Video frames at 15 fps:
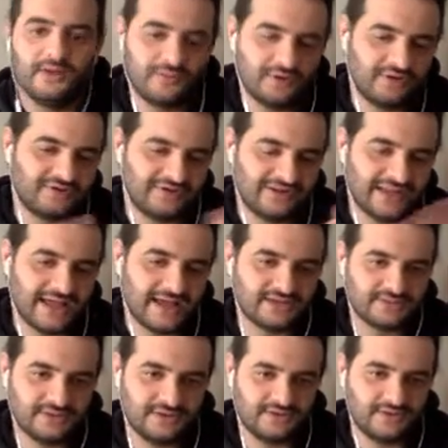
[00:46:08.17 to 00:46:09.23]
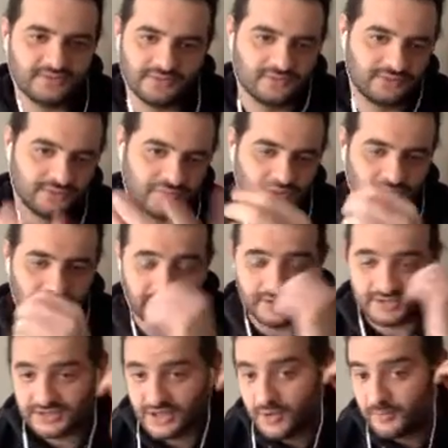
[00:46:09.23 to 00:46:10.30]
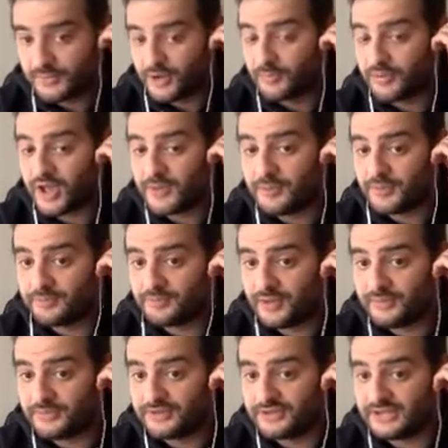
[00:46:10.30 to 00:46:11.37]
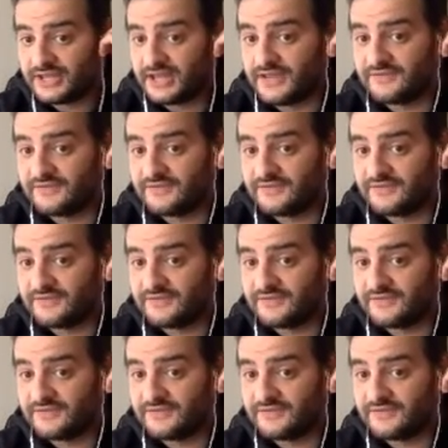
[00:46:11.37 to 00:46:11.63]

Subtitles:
because it allows me to do other things. But I'll probably put Plumlee